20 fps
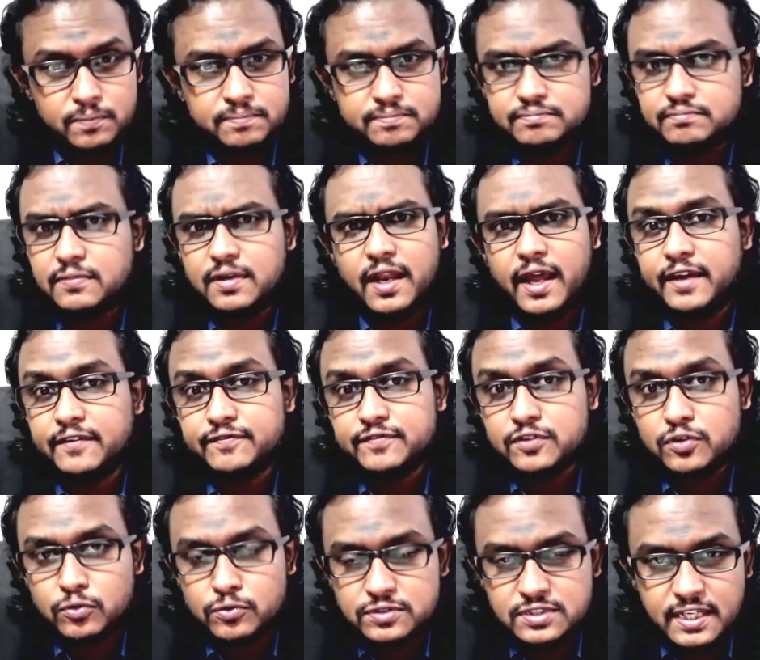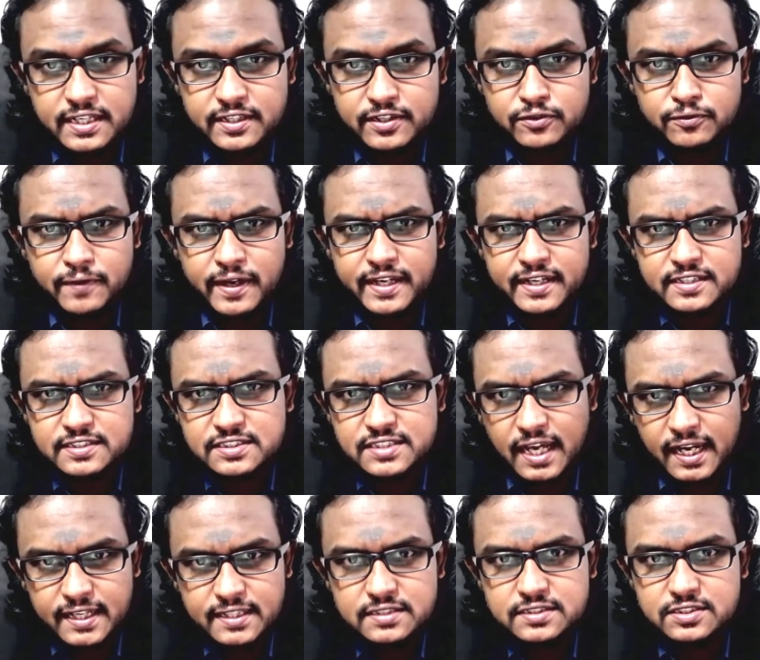life throws at you various
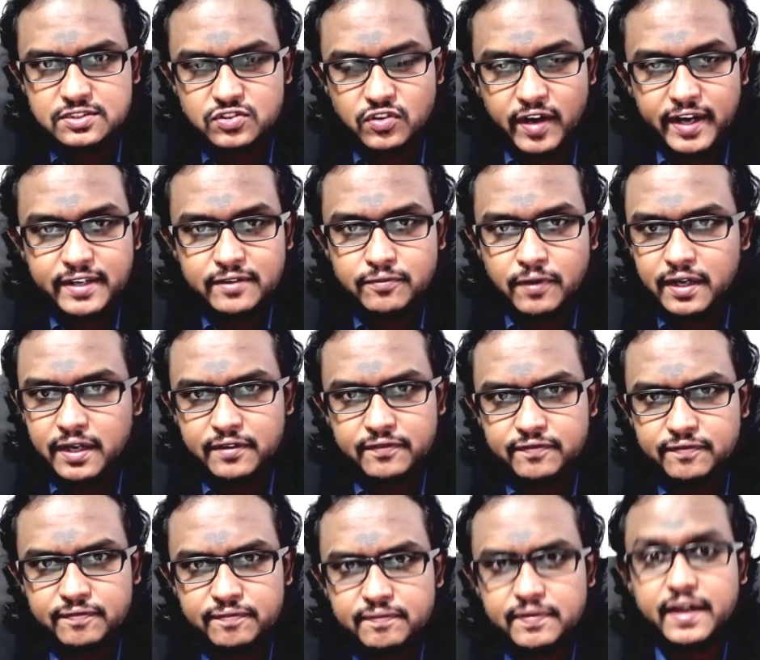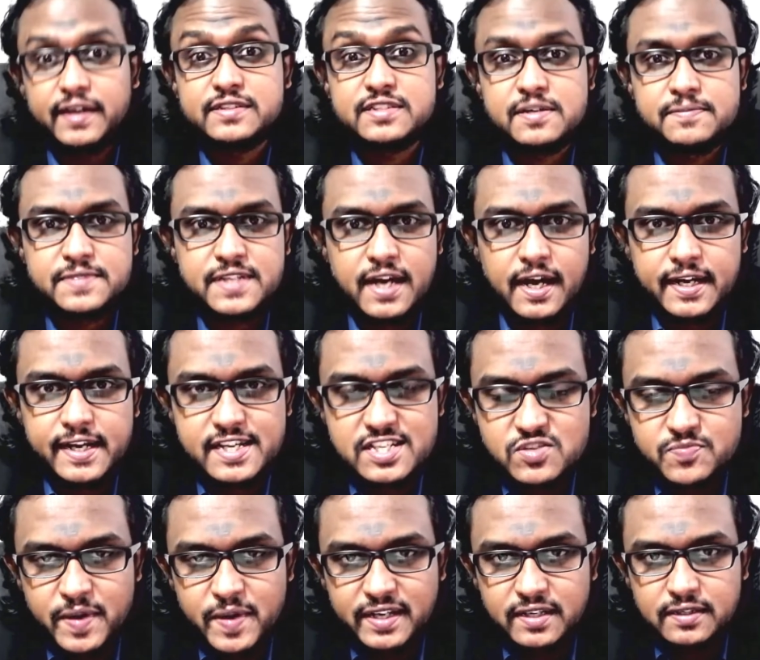challenges, right? What if something
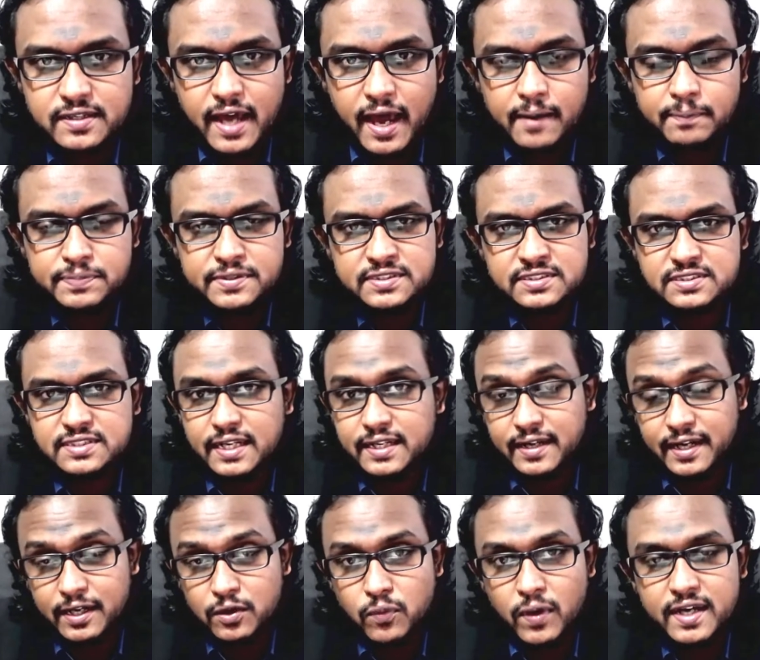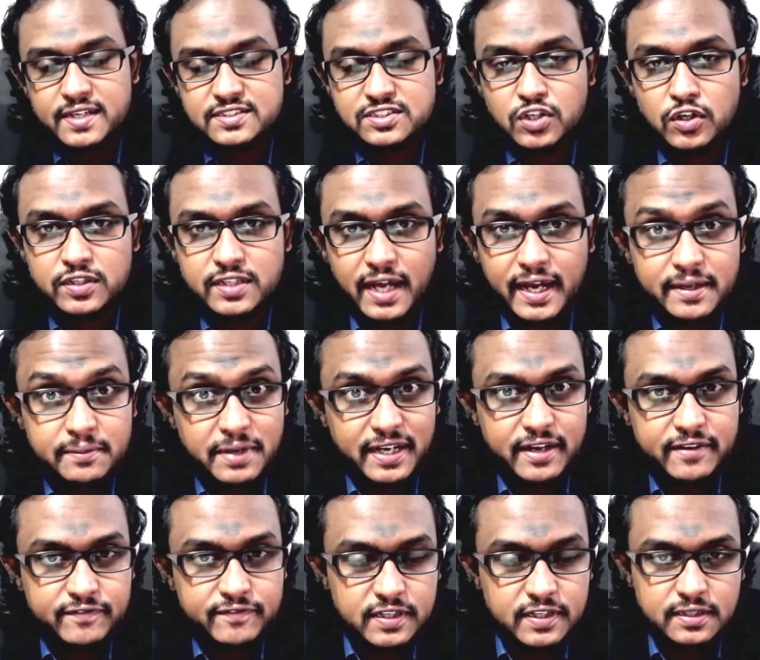unexpected happens that requires your time and
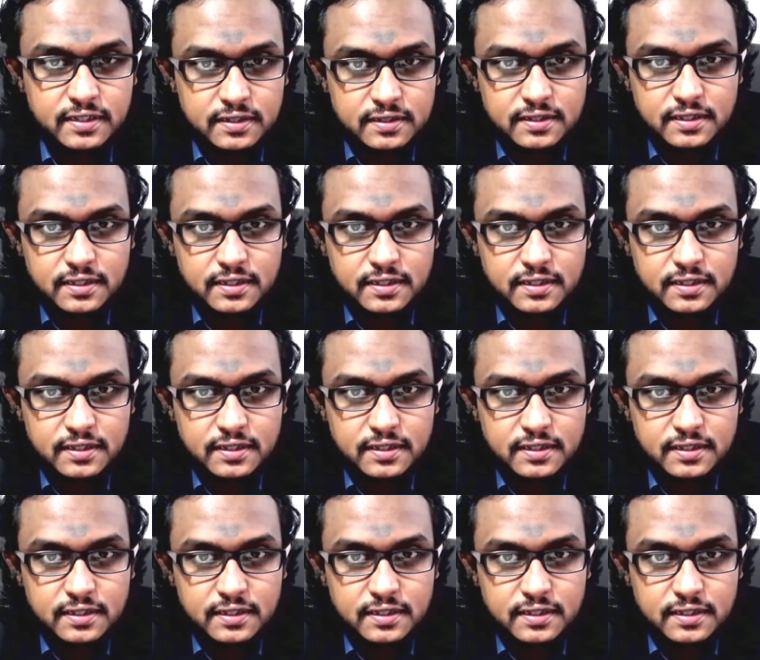effort?